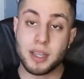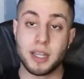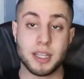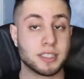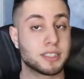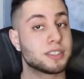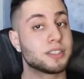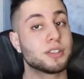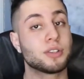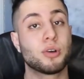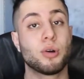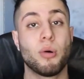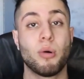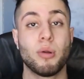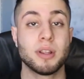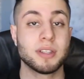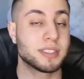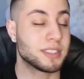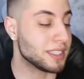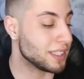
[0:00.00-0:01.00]
the
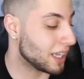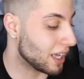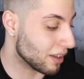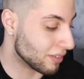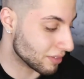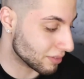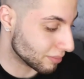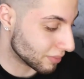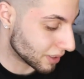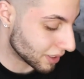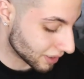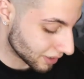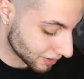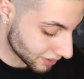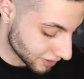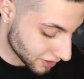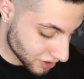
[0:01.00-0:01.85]
coolest thing ever, man.